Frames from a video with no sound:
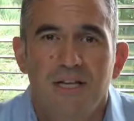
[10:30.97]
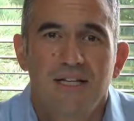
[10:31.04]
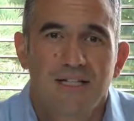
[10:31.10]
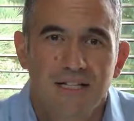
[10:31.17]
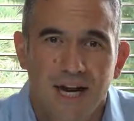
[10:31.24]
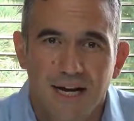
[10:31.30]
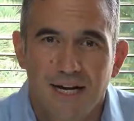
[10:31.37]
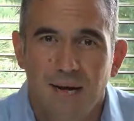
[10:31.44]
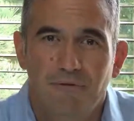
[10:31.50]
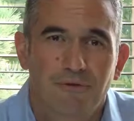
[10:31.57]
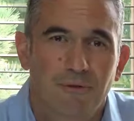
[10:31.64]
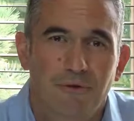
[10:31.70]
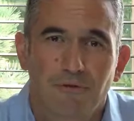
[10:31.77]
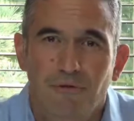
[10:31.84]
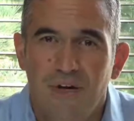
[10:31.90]
Sign up
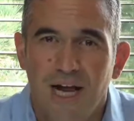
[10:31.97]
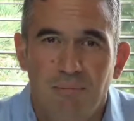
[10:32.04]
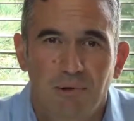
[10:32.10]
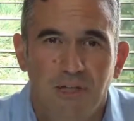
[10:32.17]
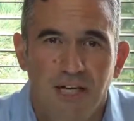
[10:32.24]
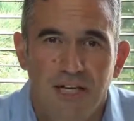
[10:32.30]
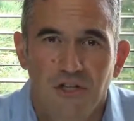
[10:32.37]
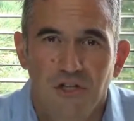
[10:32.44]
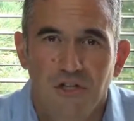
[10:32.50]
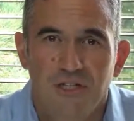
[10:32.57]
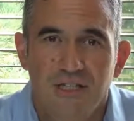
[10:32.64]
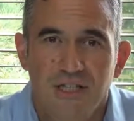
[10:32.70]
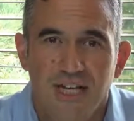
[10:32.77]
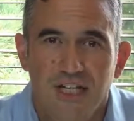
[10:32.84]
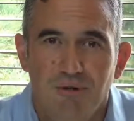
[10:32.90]
for a free application
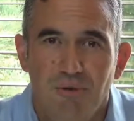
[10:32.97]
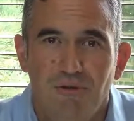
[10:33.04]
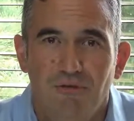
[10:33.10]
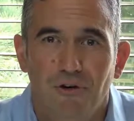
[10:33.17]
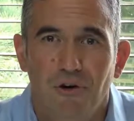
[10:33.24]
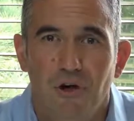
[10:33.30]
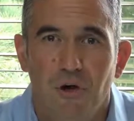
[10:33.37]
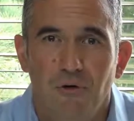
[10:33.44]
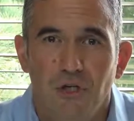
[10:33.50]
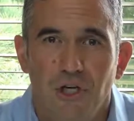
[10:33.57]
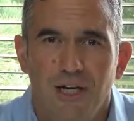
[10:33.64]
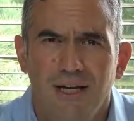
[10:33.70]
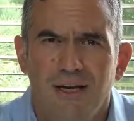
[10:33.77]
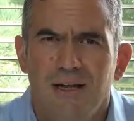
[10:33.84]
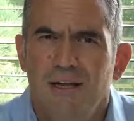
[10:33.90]
assessment for
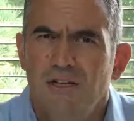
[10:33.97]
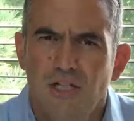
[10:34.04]
coaching.